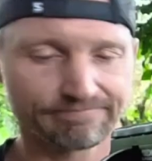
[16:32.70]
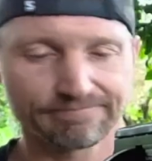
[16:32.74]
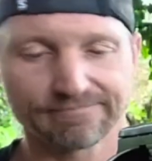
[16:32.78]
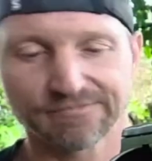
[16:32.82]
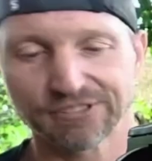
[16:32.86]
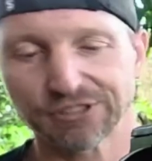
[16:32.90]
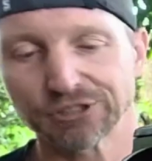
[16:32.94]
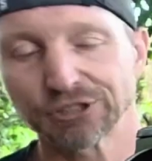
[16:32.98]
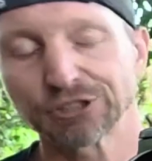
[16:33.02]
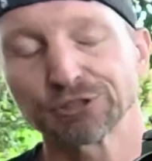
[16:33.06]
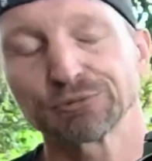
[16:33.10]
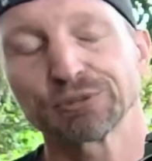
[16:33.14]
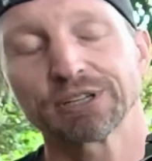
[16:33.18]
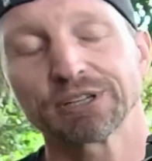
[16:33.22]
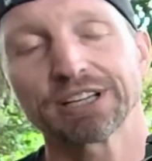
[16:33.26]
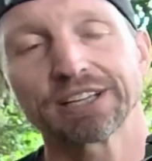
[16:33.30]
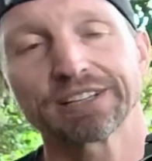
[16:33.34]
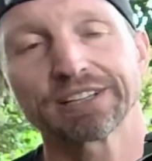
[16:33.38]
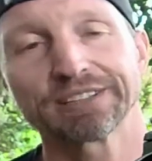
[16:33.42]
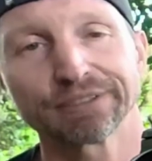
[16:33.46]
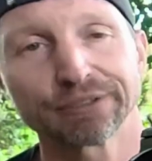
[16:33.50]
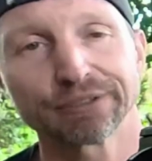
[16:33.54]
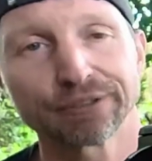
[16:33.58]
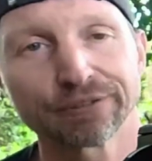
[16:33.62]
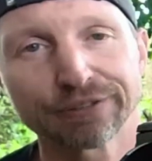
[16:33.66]
Showed you what I
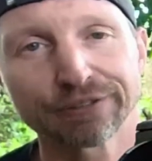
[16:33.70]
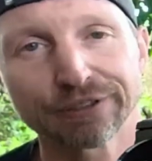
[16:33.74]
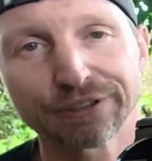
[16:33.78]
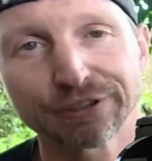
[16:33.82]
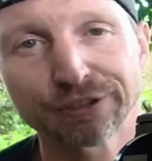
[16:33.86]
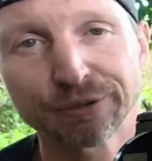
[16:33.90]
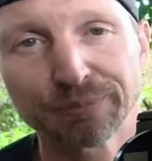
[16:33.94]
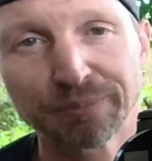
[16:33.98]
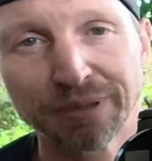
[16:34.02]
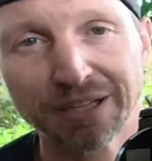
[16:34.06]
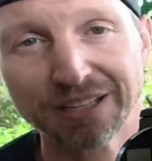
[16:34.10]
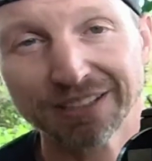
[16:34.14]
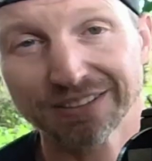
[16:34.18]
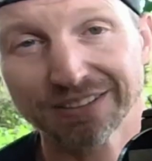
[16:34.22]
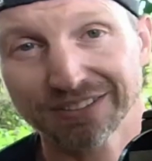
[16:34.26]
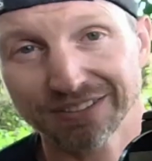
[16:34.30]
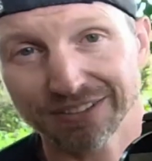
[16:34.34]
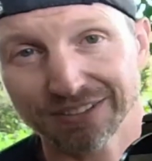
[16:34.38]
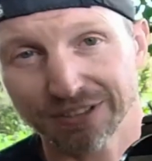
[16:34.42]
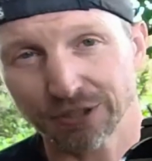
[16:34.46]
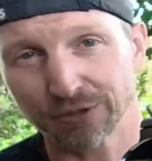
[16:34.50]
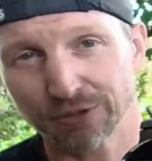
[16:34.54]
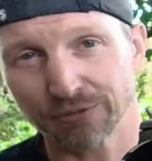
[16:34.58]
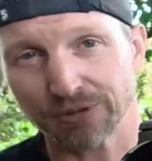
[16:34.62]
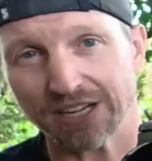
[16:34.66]
can do if I shoot pellets
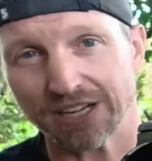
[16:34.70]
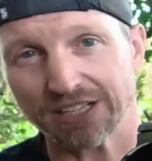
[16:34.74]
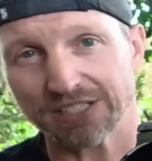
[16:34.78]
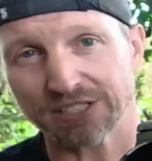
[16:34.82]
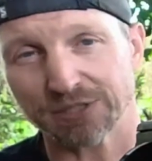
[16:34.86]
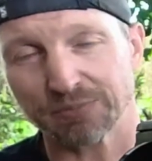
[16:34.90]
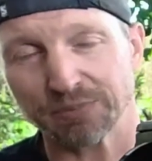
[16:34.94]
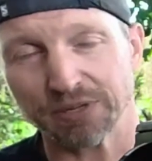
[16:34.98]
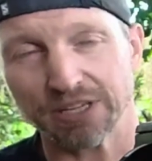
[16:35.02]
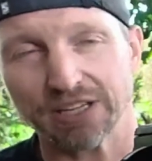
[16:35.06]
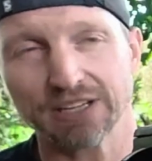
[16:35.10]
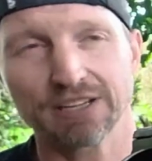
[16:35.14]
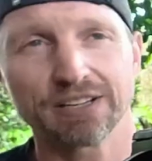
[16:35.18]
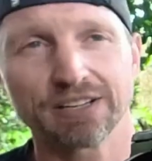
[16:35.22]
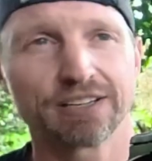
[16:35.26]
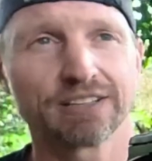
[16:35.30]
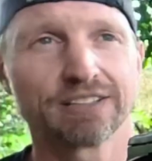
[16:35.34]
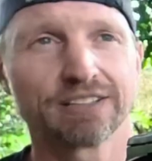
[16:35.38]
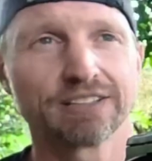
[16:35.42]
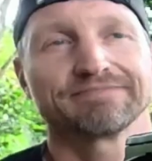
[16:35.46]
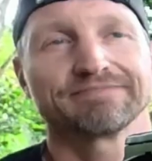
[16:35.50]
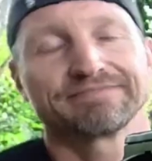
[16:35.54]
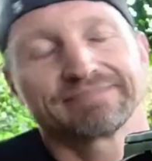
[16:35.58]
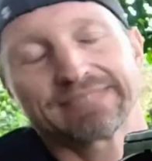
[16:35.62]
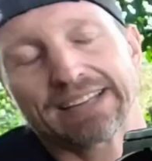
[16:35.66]
the right speed.
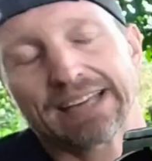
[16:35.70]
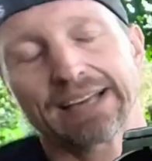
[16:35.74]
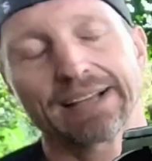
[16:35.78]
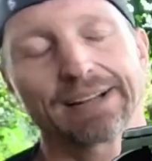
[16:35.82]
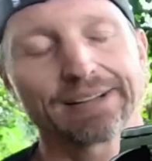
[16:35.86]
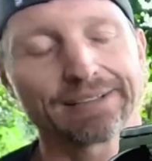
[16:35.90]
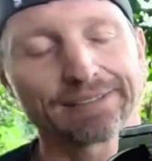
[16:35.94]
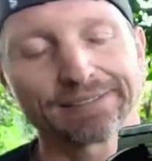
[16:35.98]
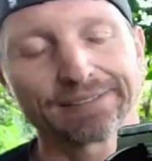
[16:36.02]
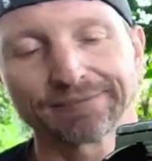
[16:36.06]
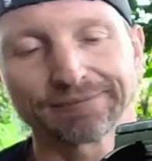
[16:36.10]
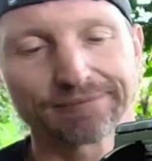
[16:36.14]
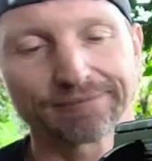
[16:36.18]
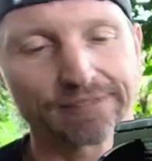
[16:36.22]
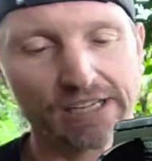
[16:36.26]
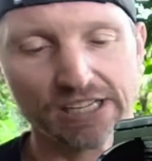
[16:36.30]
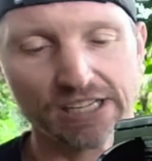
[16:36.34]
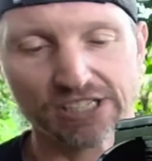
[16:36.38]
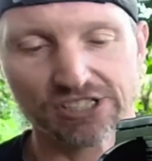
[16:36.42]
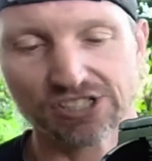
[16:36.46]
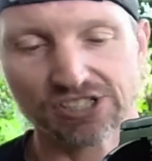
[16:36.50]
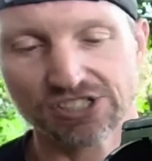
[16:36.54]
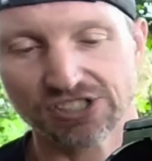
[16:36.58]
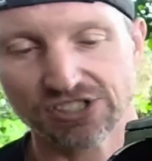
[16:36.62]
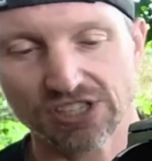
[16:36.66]
I don't know, maybe I
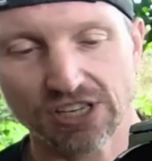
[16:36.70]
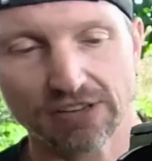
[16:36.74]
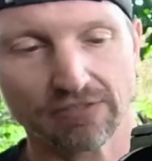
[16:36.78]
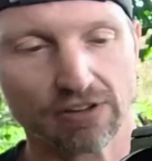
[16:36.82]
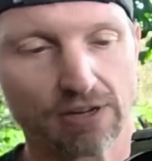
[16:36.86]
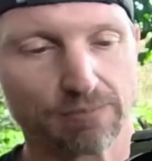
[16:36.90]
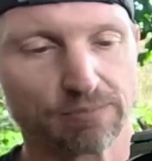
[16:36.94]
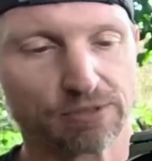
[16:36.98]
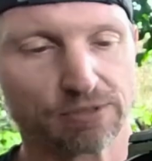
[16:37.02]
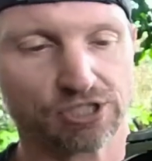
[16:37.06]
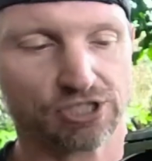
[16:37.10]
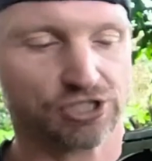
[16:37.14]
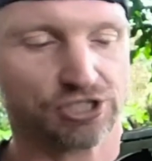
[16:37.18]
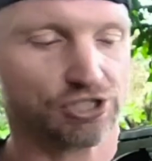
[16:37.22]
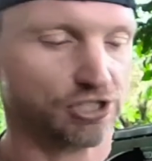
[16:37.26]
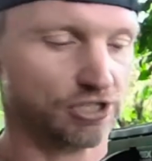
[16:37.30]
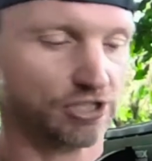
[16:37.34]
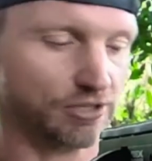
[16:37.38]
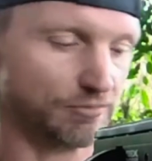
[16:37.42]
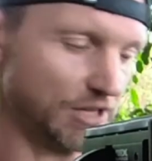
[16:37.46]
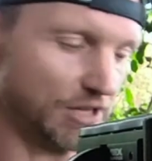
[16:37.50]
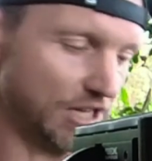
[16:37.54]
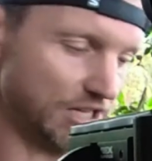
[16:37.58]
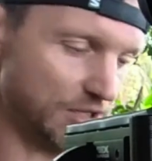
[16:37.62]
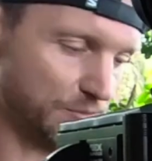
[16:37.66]
should just give up and just shoot
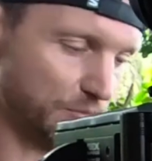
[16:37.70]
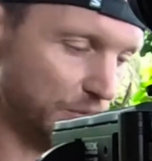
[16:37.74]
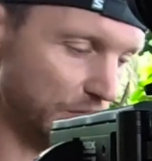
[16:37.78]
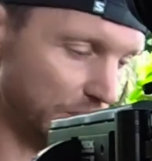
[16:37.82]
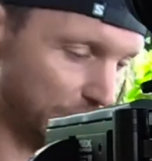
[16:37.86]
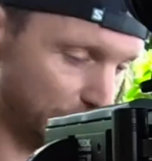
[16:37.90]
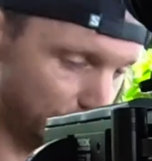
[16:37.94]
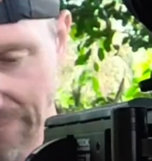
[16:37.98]
them that speed.